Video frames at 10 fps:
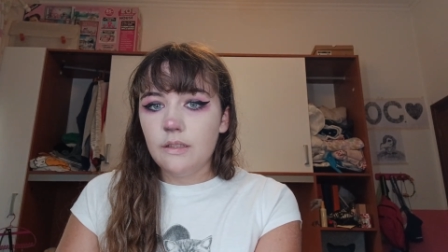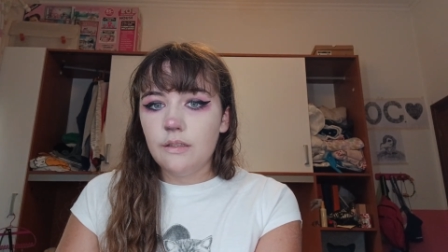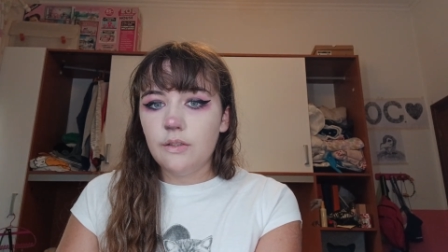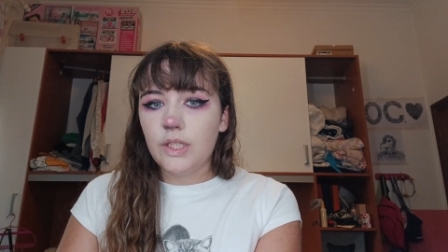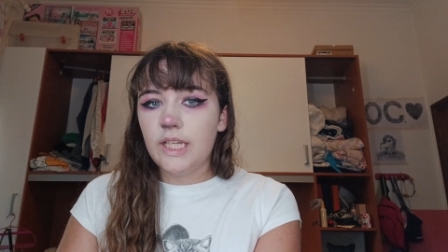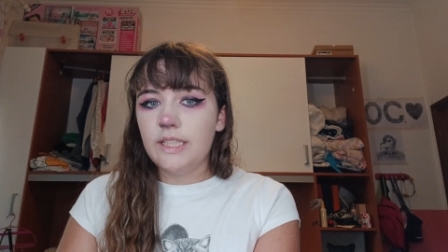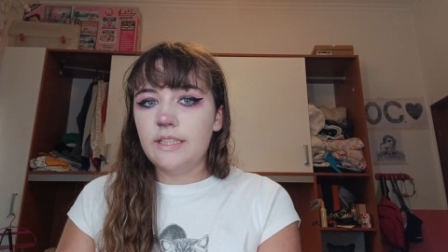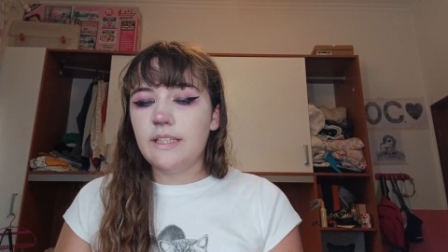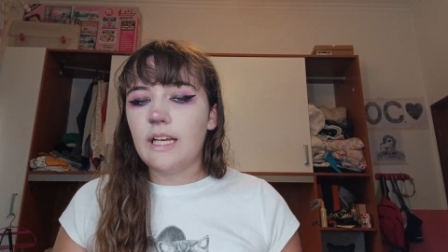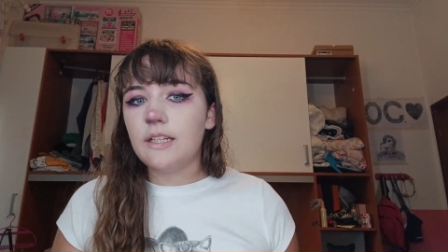Okay,
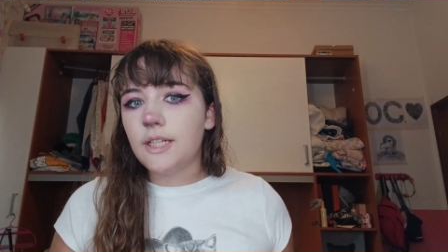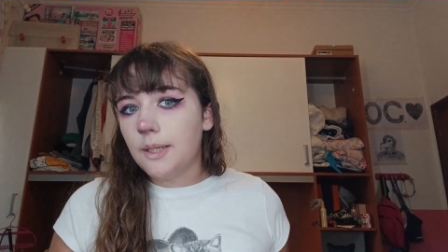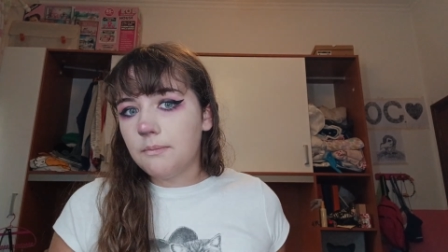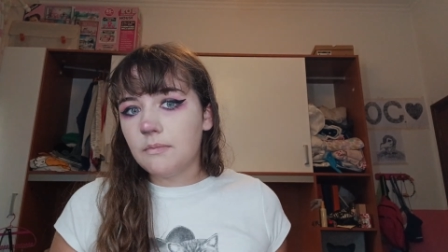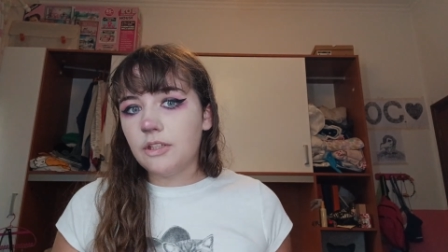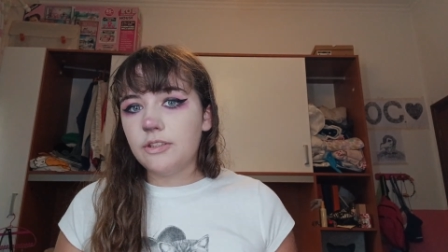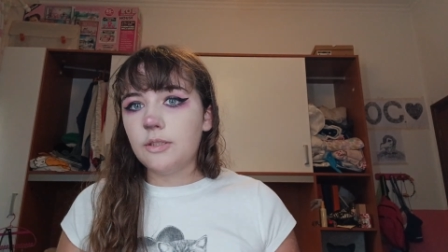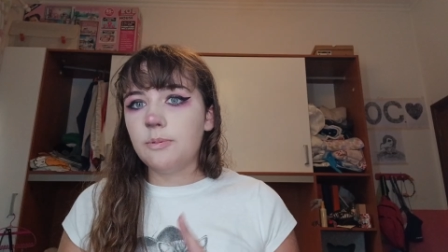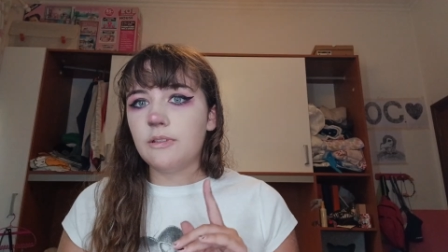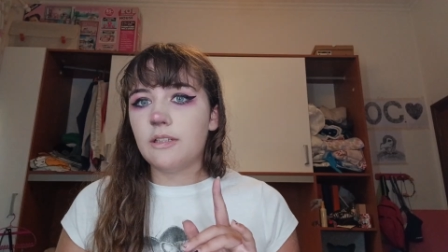now I'm going to
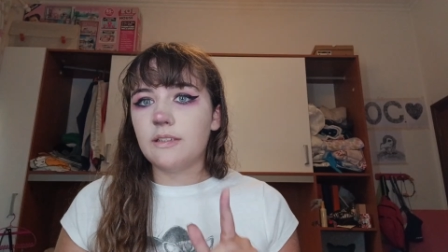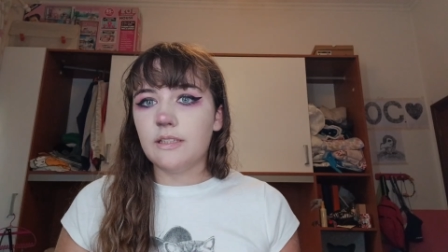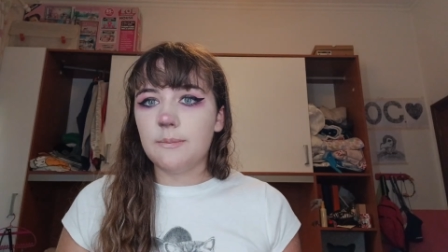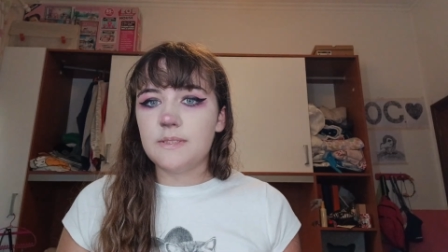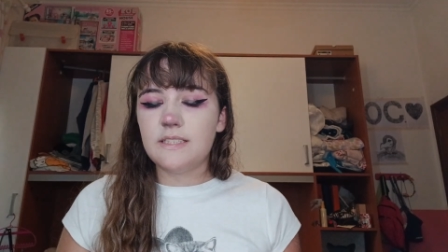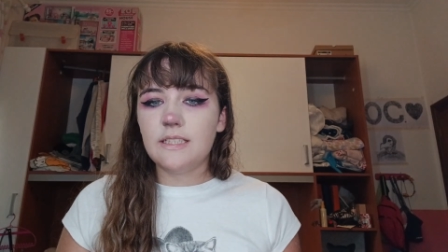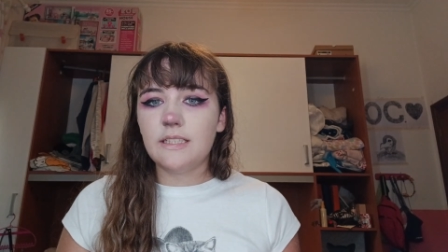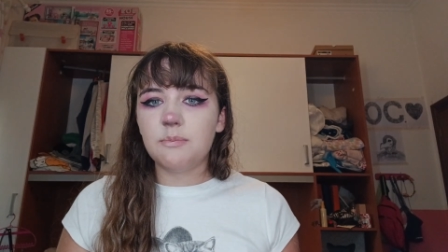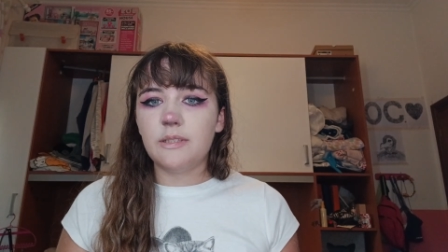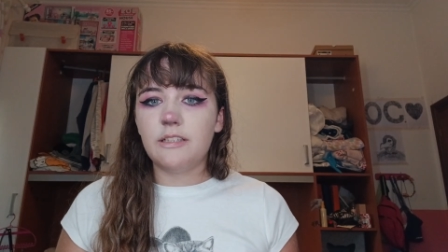put on
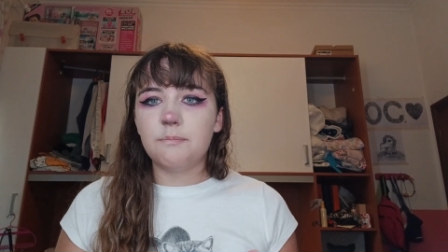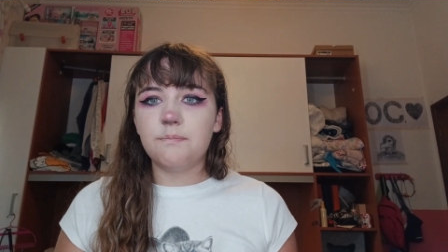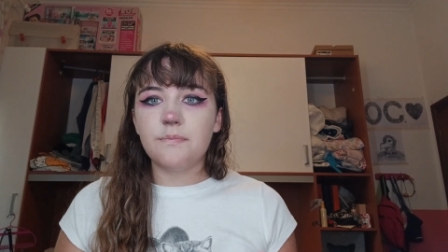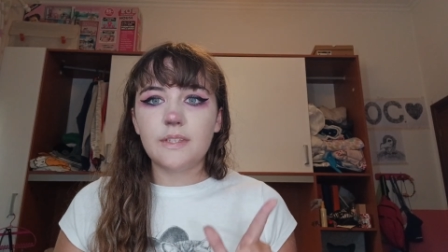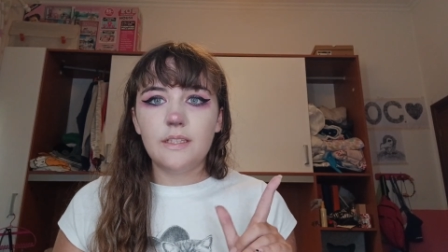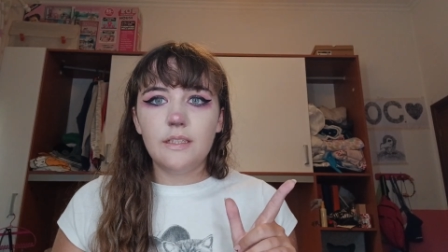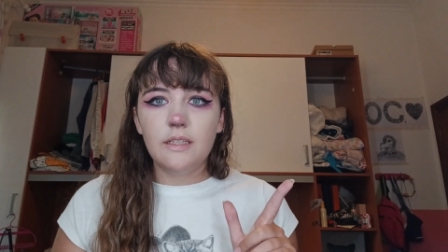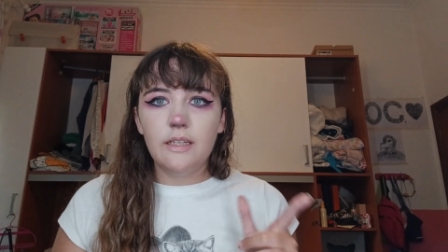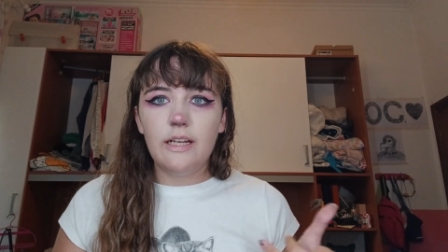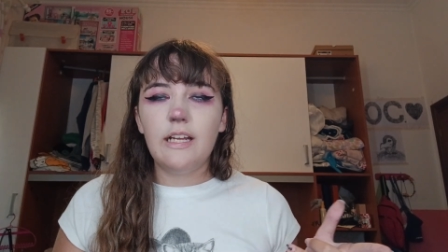lipstick, but
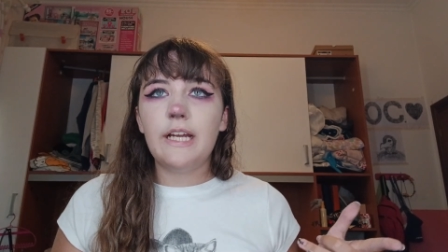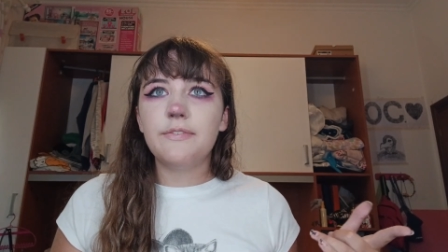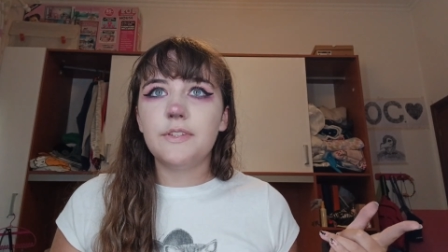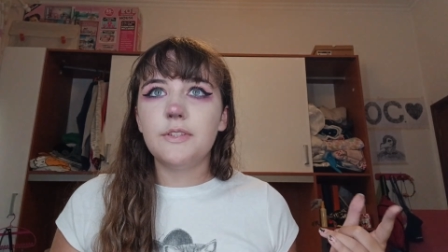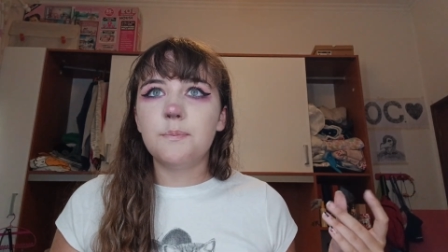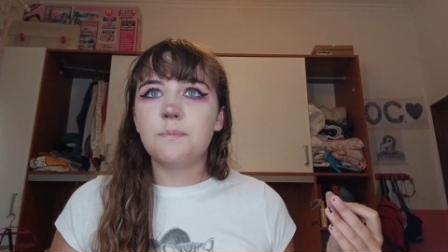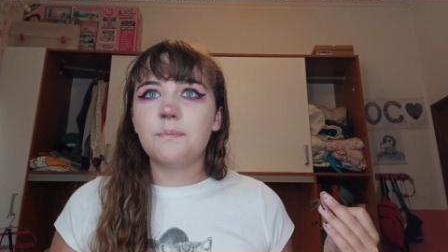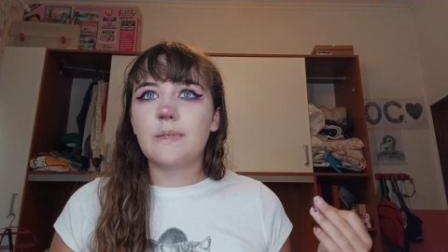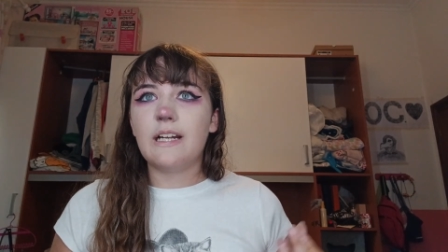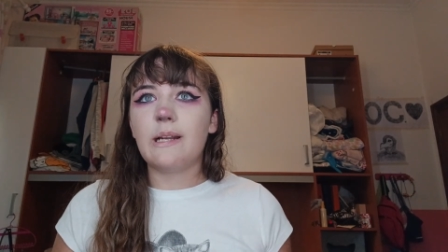I'll have to
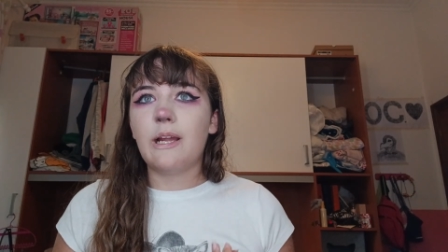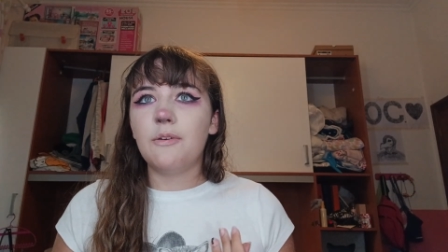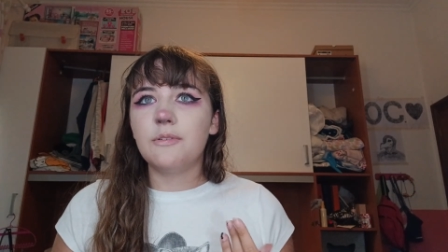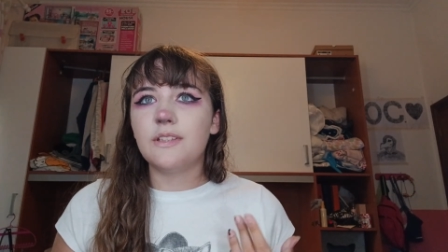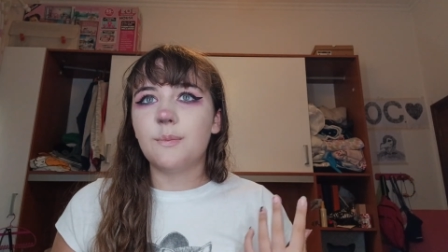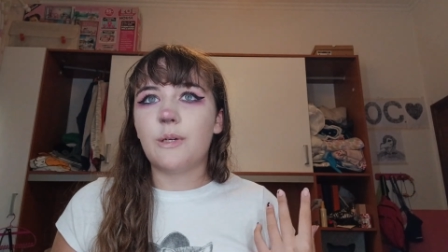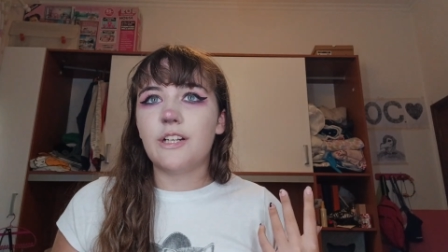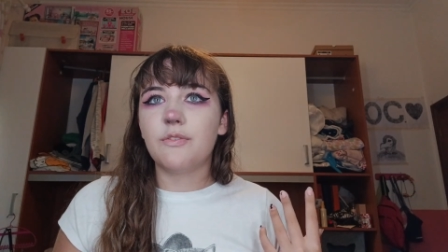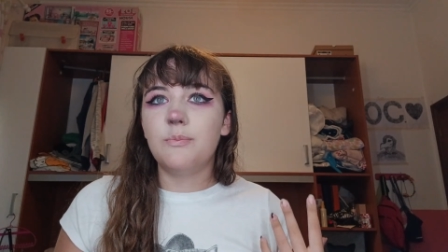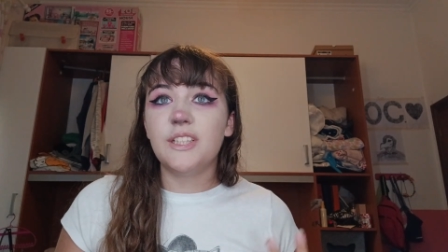cut out the part
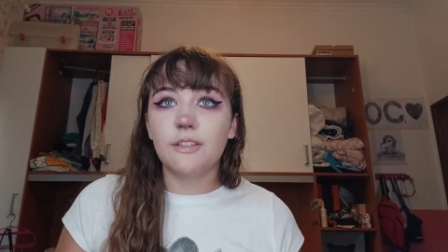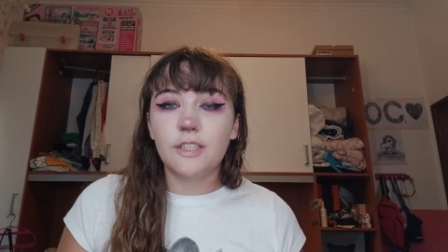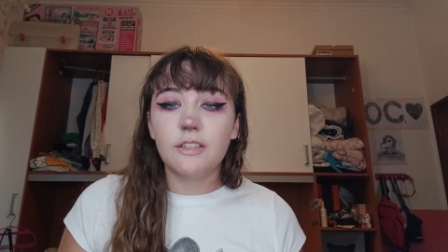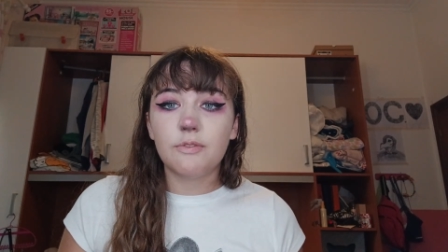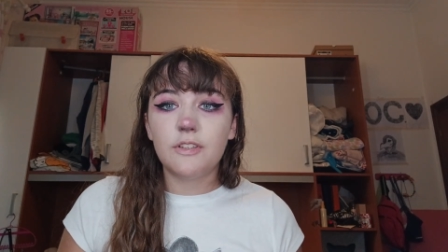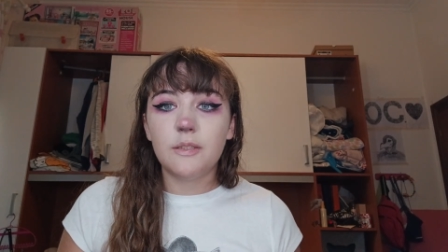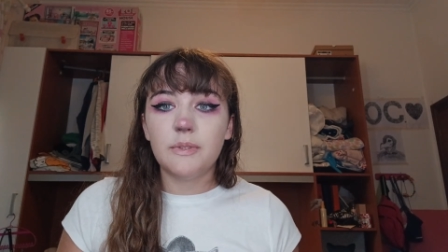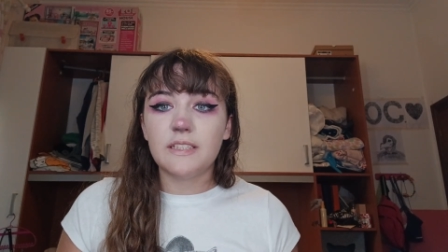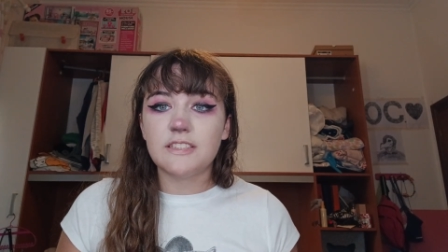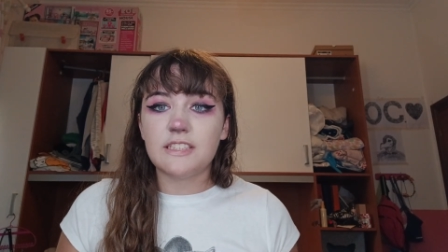of me looking for it
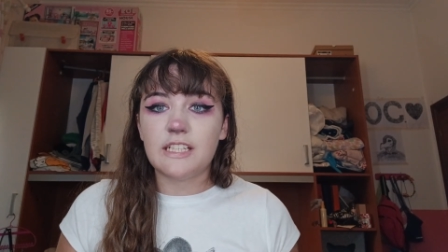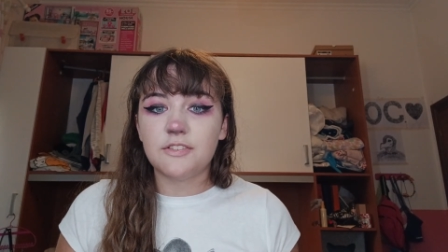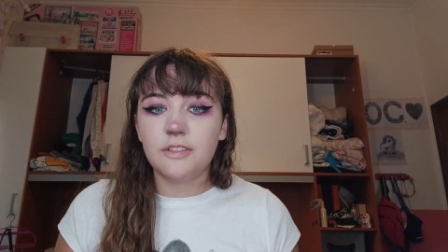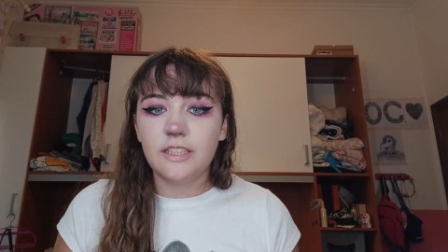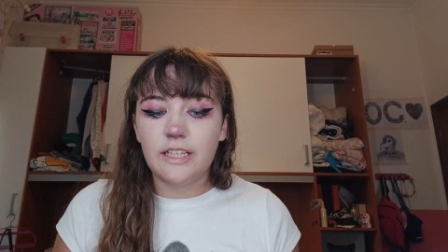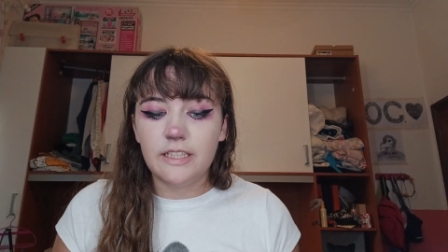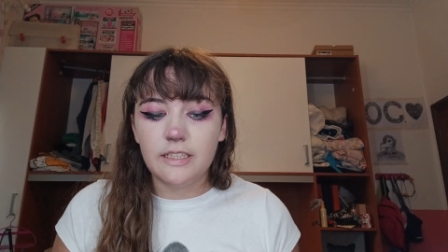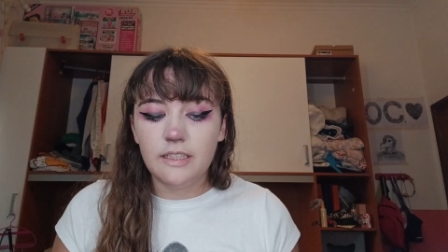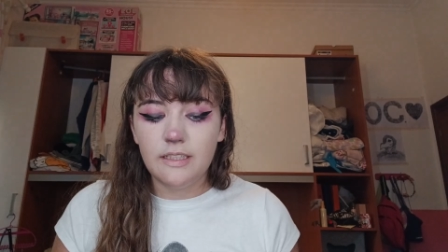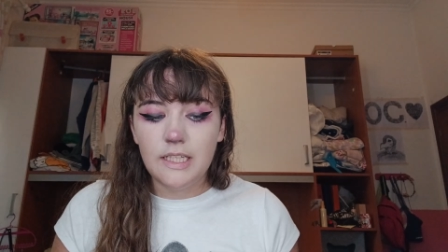because it's actually like